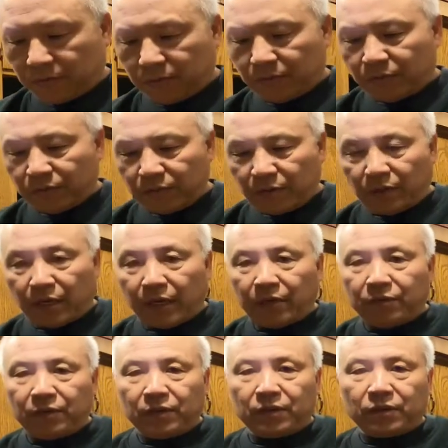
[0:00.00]
use a
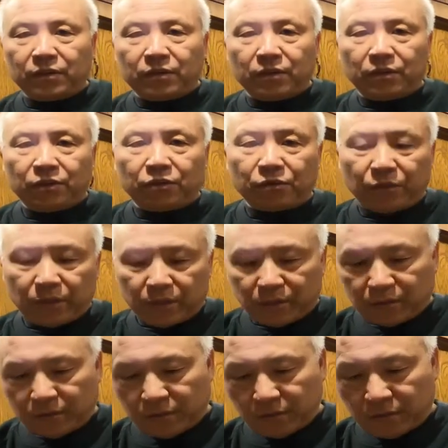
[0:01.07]
knife and just shred
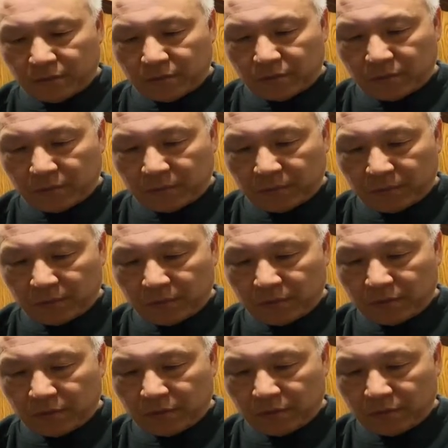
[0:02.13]
off the
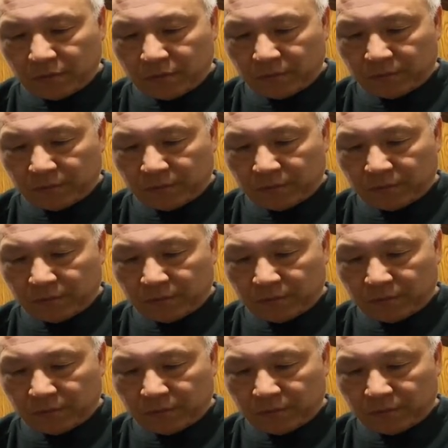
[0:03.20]
kernel.